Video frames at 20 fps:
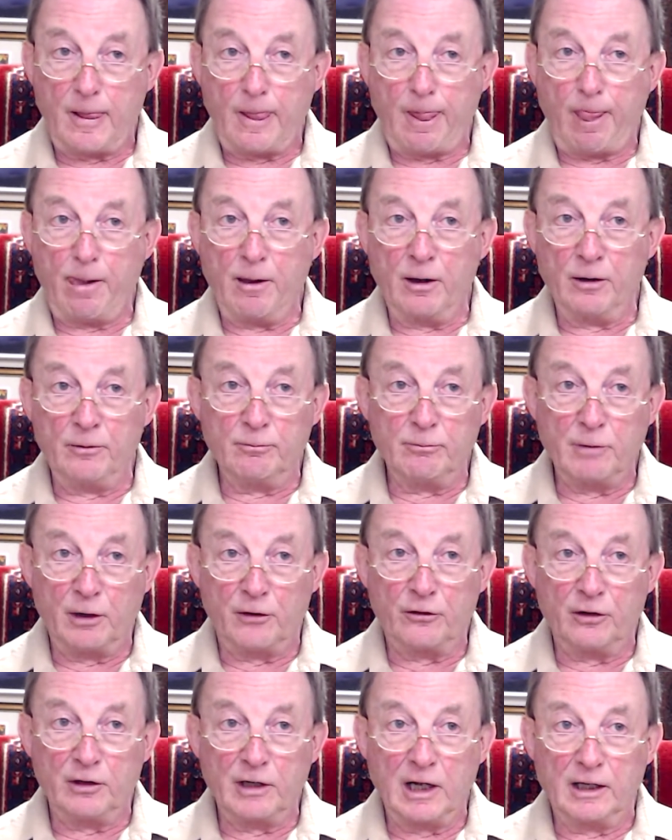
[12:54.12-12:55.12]
and
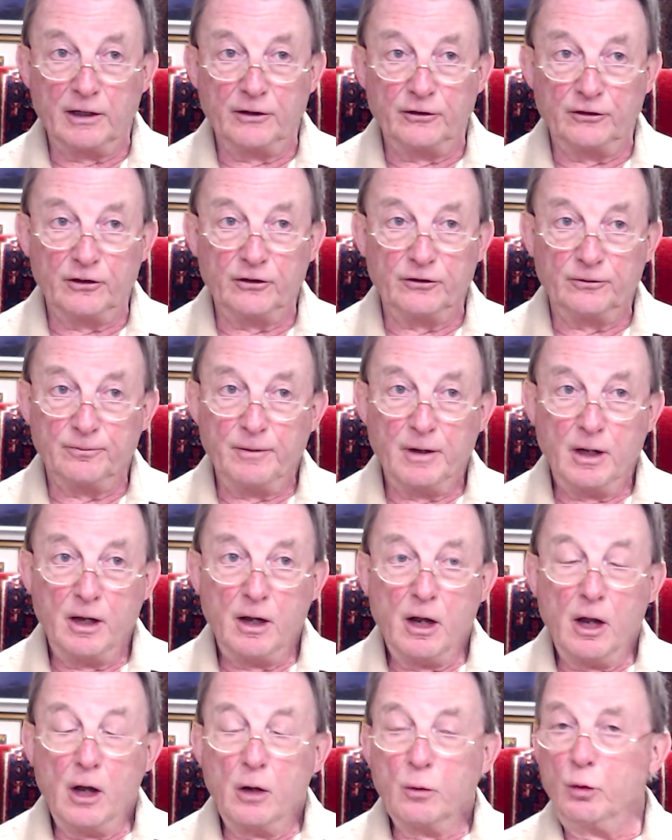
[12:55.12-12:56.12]
meta-analysis
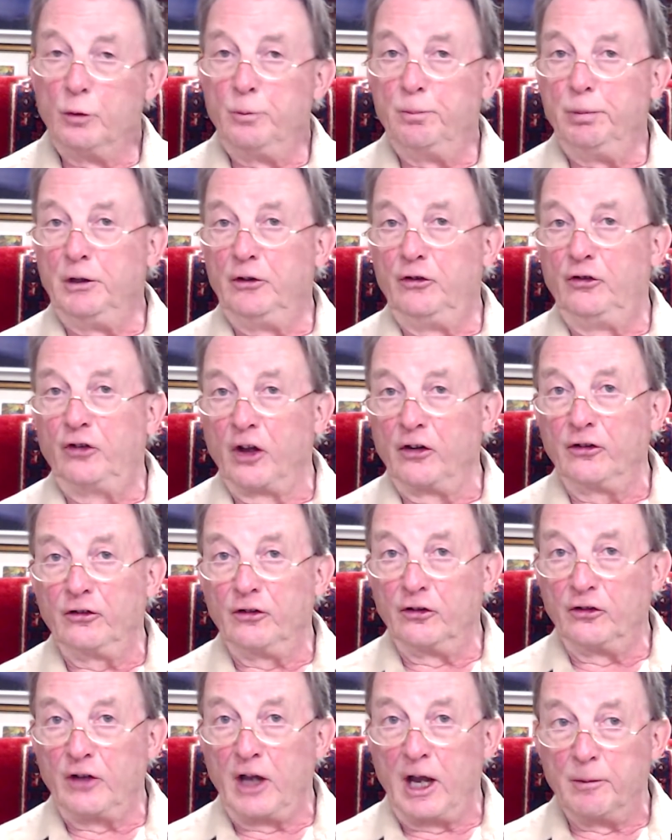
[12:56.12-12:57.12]
would be just as
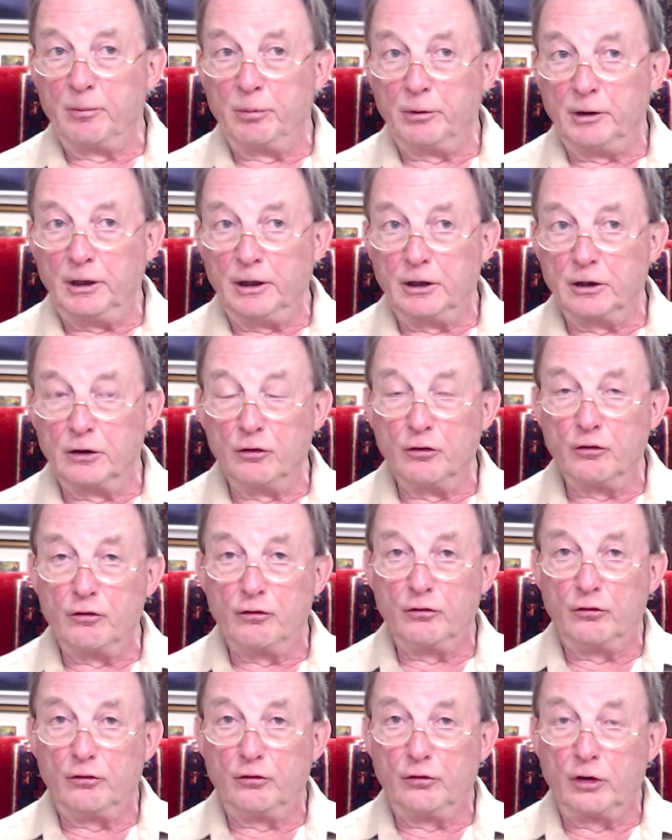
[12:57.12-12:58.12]
happy
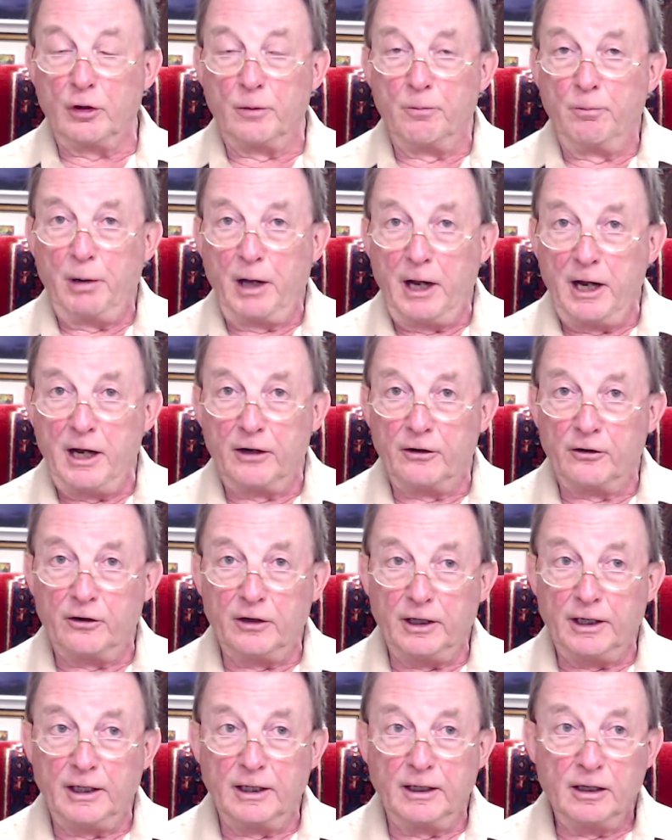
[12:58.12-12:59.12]

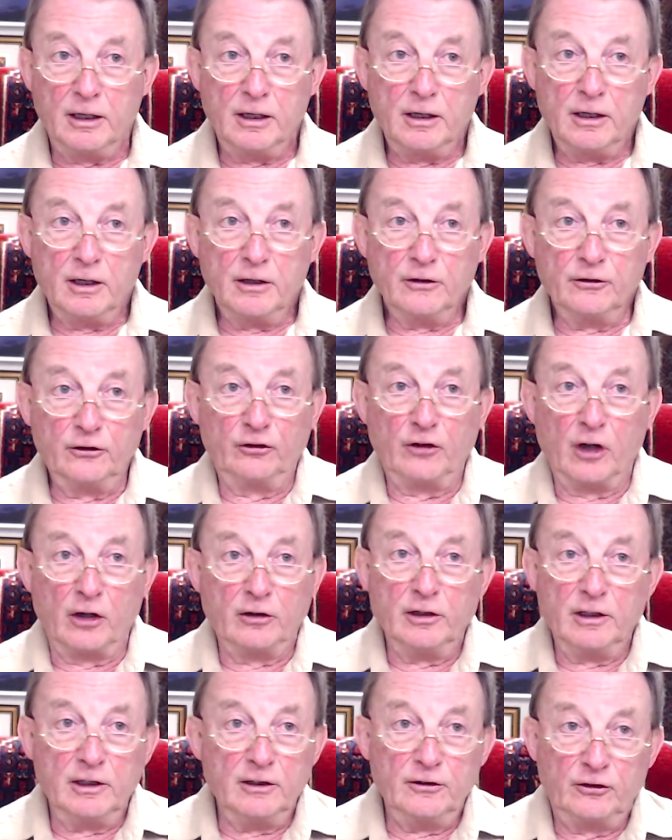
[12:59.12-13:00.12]
comparing
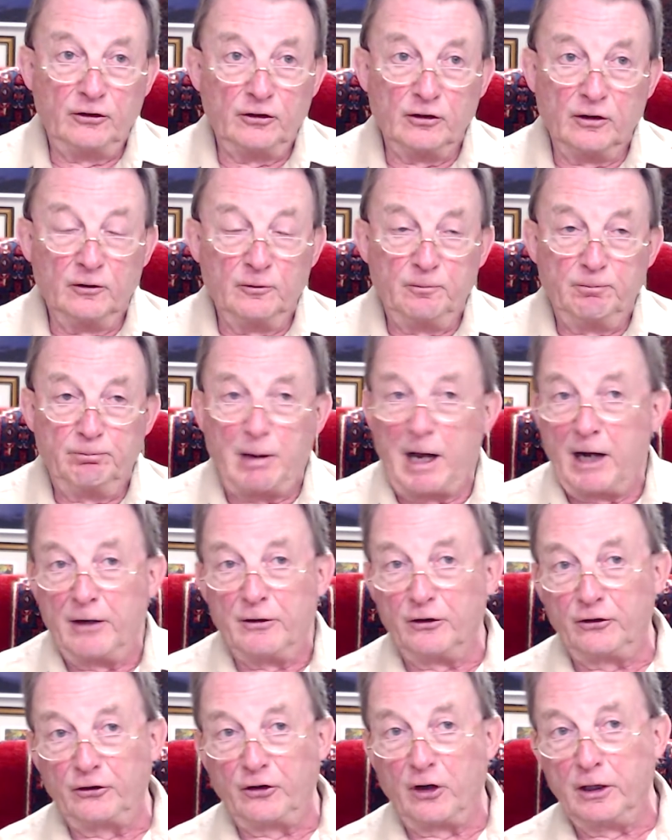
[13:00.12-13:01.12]
studies of
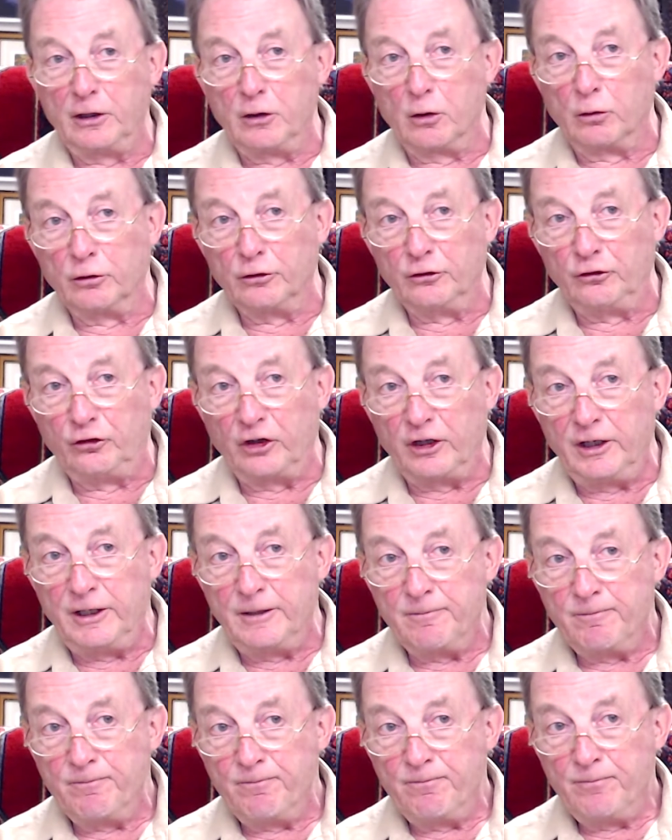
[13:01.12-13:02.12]
parapsychology,
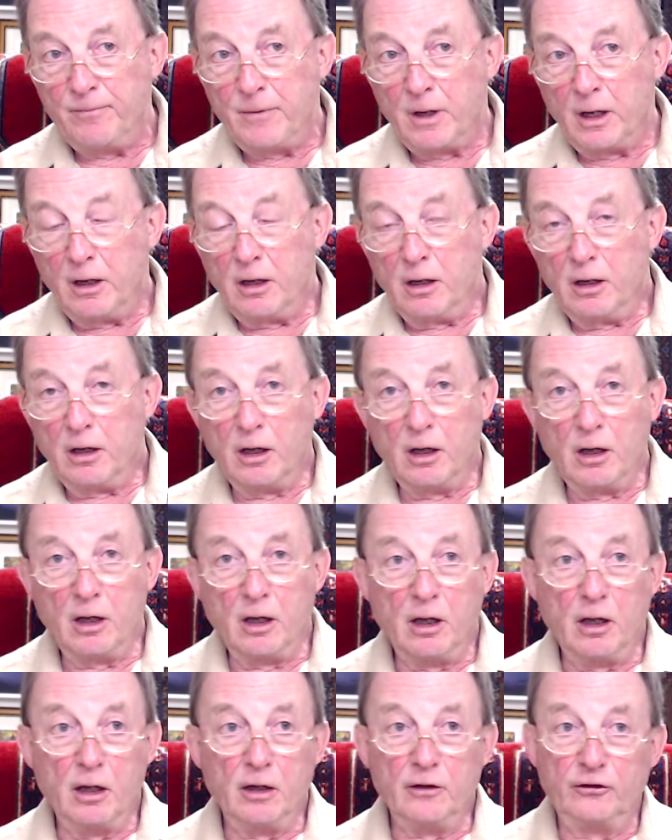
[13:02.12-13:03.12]

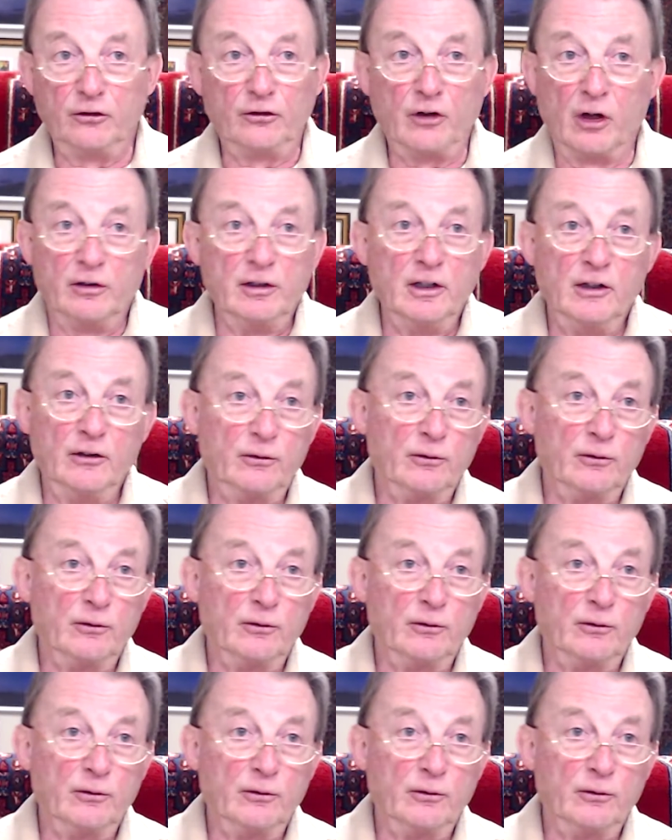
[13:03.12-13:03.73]
studies, for